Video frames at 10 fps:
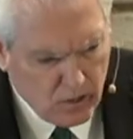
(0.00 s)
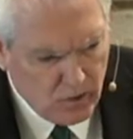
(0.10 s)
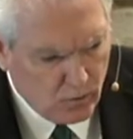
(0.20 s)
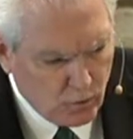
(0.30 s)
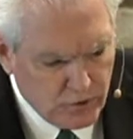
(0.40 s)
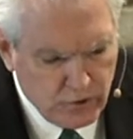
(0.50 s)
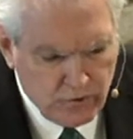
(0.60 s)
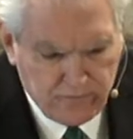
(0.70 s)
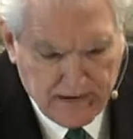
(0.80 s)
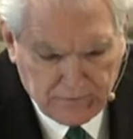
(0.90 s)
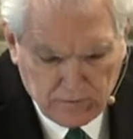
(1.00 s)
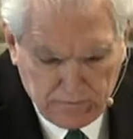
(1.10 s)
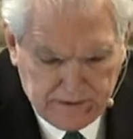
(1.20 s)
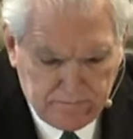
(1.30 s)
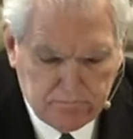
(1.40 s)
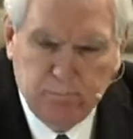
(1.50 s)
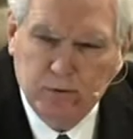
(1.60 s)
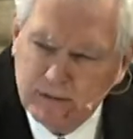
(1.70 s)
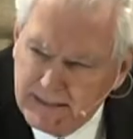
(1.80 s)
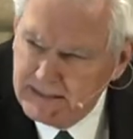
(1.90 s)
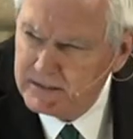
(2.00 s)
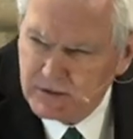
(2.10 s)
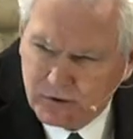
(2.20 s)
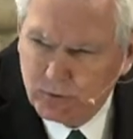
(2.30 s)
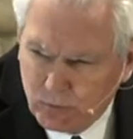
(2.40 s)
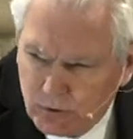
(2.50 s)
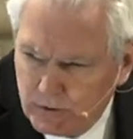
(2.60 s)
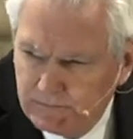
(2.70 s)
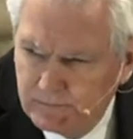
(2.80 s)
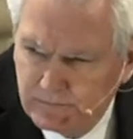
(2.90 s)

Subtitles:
or you've ever been bullied at school,